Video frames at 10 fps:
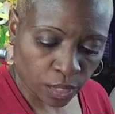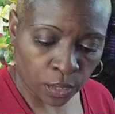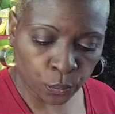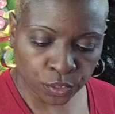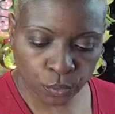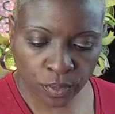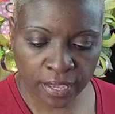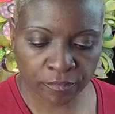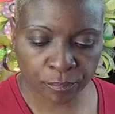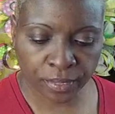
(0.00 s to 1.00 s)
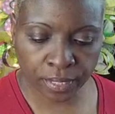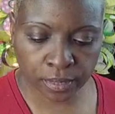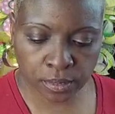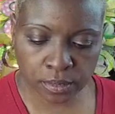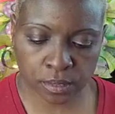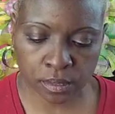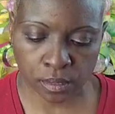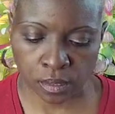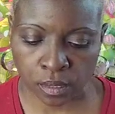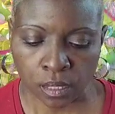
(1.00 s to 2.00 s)
And we do have picks.
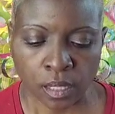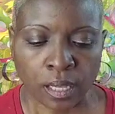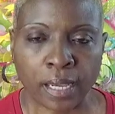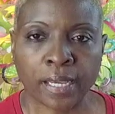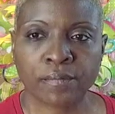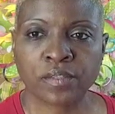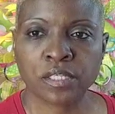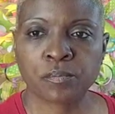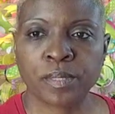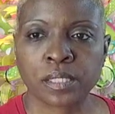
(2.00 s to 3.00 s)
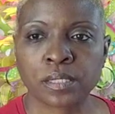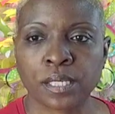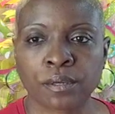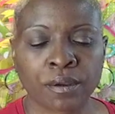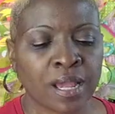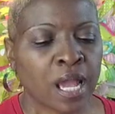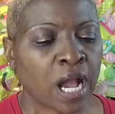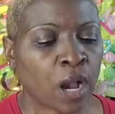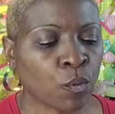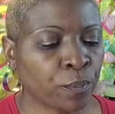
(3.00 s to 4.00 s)
I have these picks here.
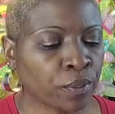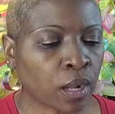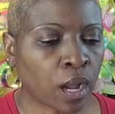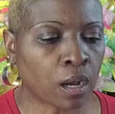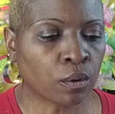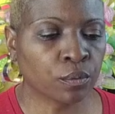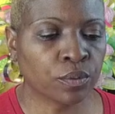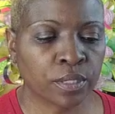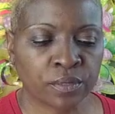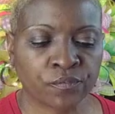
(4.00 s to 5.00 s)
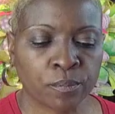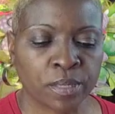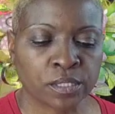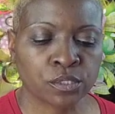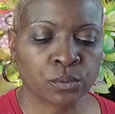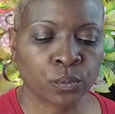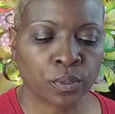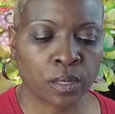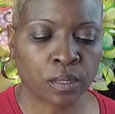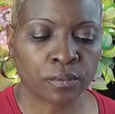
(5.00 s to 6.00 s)
I will put all the information
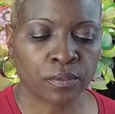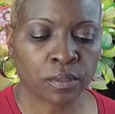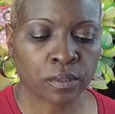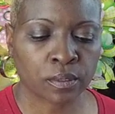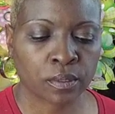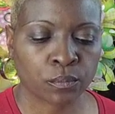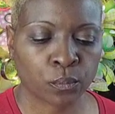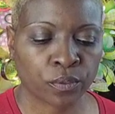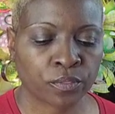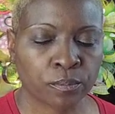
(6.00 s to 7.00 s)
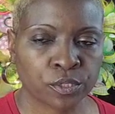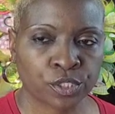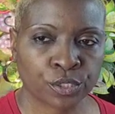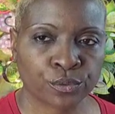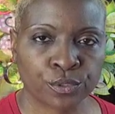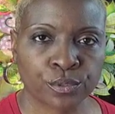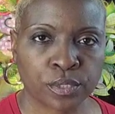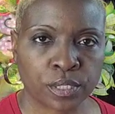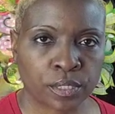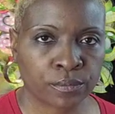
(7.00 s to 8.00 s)
with the materials
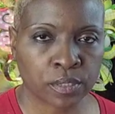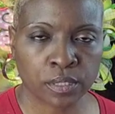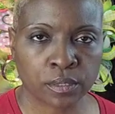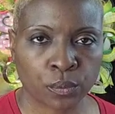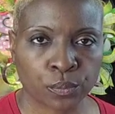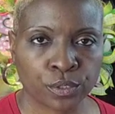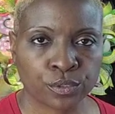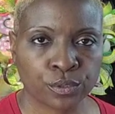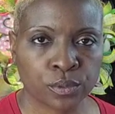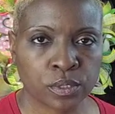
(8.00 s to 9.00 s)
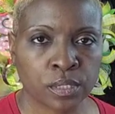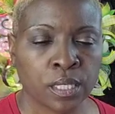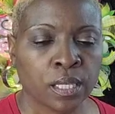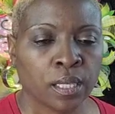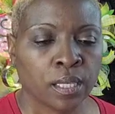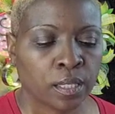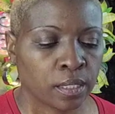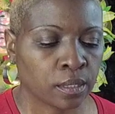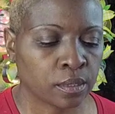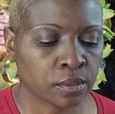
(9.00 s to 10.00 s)
and everything that we are using
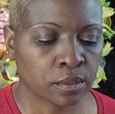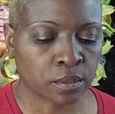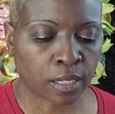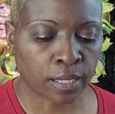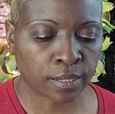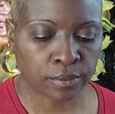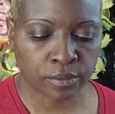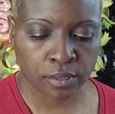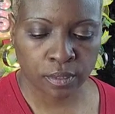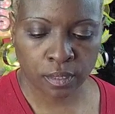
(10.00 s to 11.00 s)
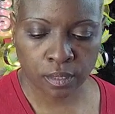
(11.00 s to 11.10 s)
inside the